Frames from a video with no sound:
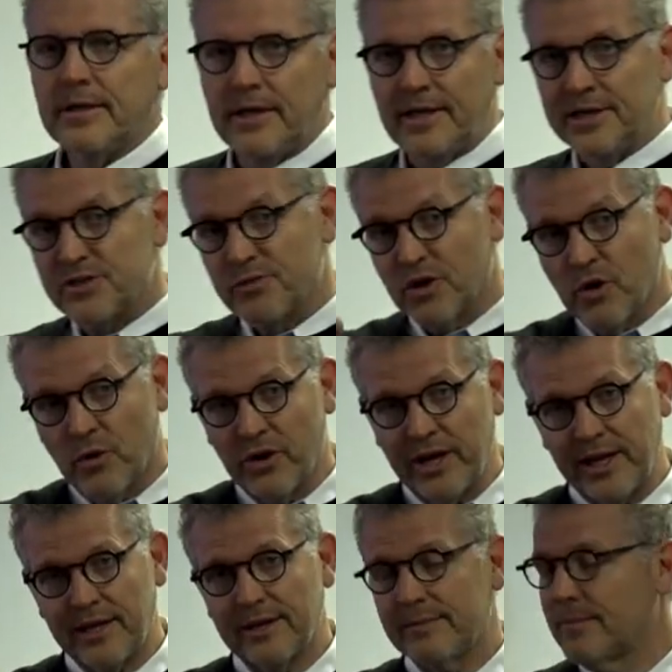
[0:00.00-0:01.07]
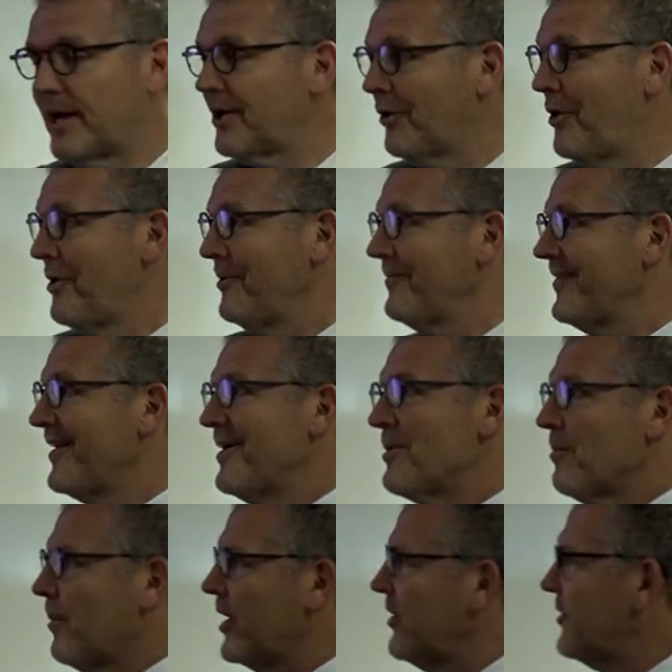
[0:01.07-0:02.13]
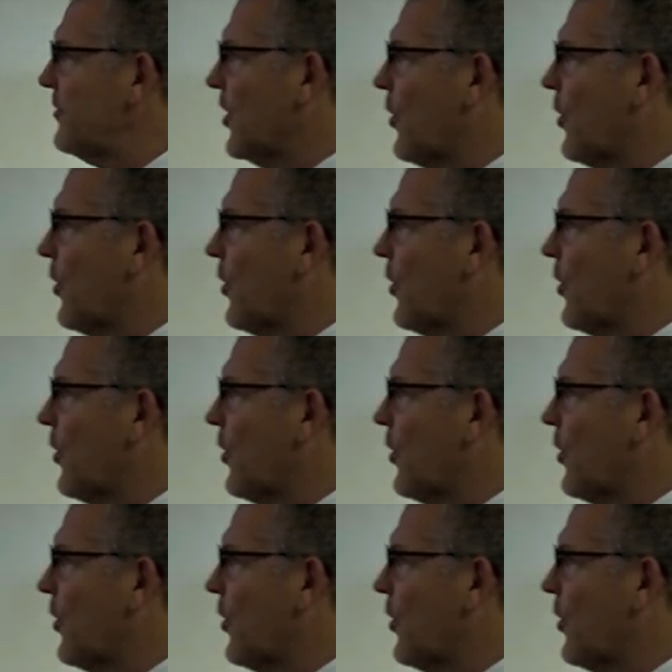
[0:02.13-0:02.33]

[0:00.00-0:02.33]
He is recording it. My, my only